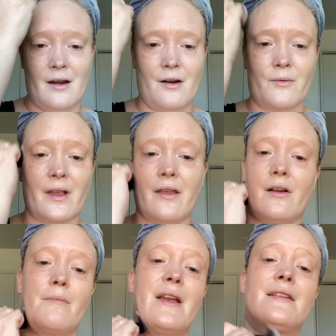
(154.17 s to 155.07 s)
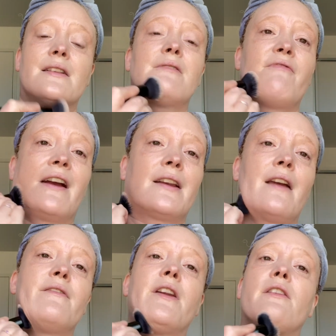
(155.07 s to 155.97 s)
a regular basis. In fact, I
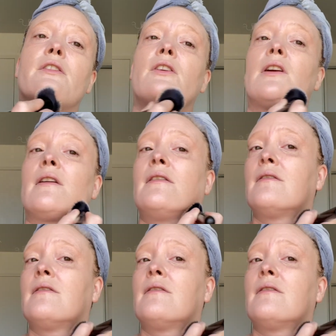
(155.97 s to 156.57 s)
have another